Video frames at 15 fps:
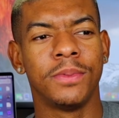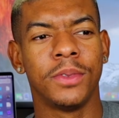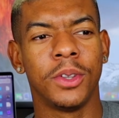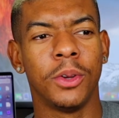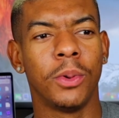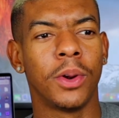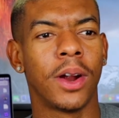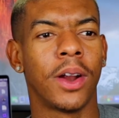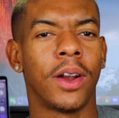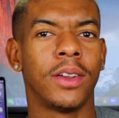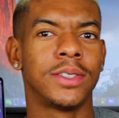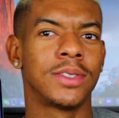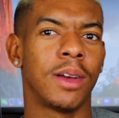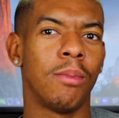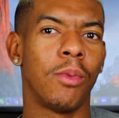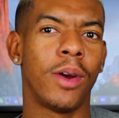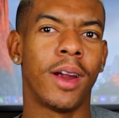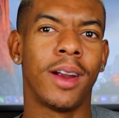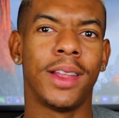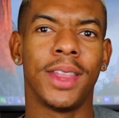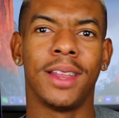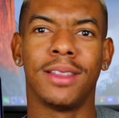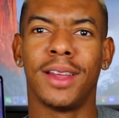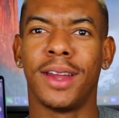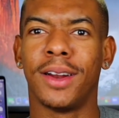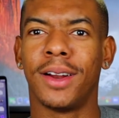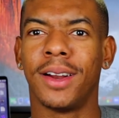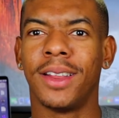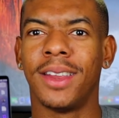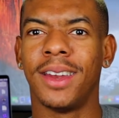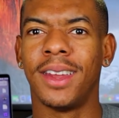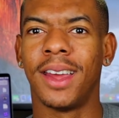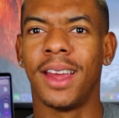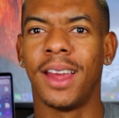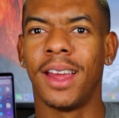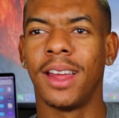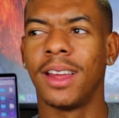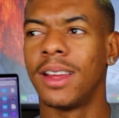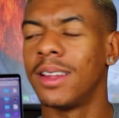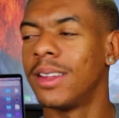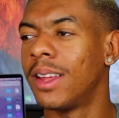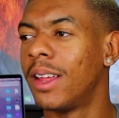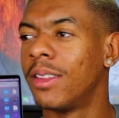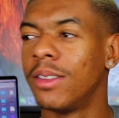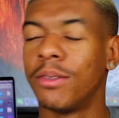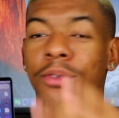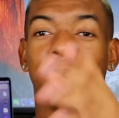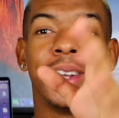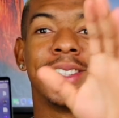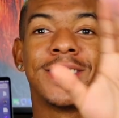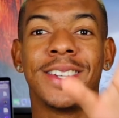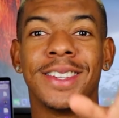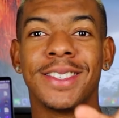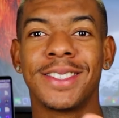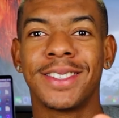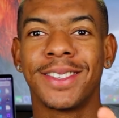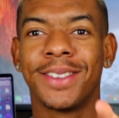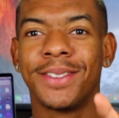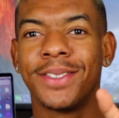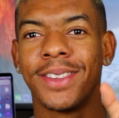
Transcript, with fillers: you were somewhere and then later in the day, uh, for instance,